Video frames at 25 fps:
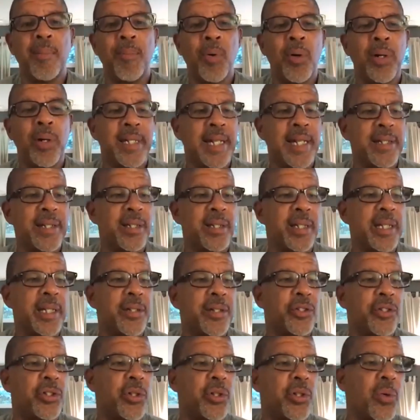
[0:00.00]
attention in
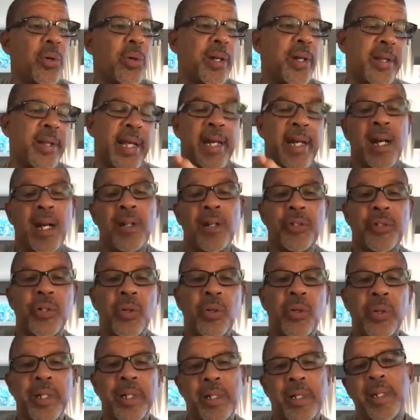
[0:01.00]
story than our
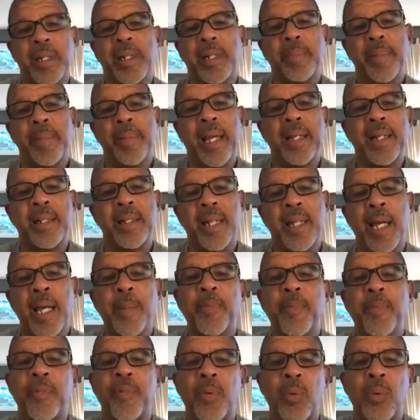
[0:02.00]
story team had
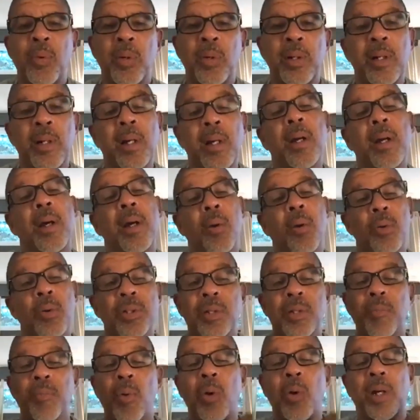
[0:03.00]
time for, or
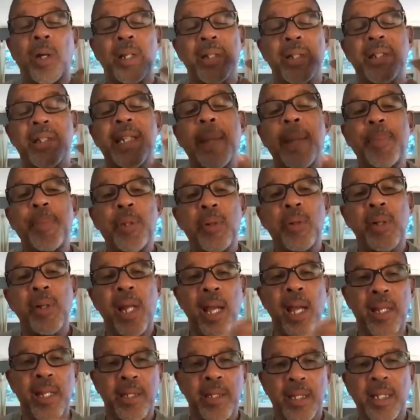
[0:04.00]
some more
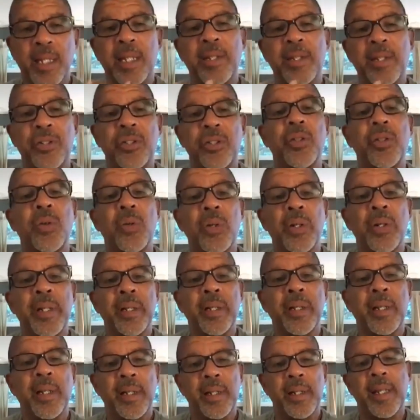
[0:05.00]
conceptualizing in
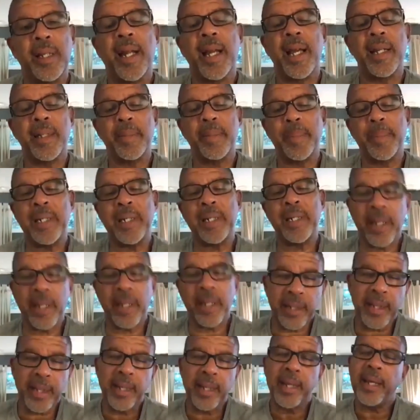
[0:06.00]
story that had to be
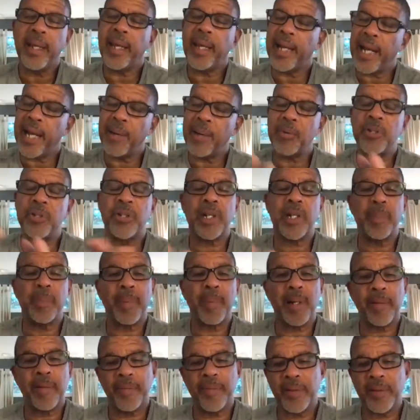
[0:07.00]
done. And I would
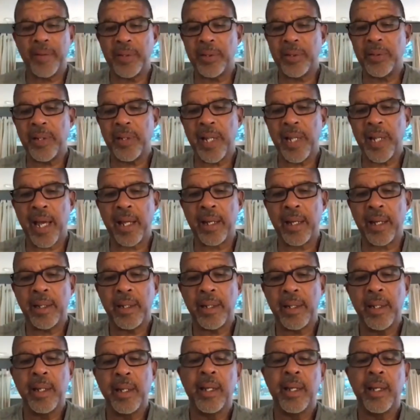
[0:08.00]
jump off and do that.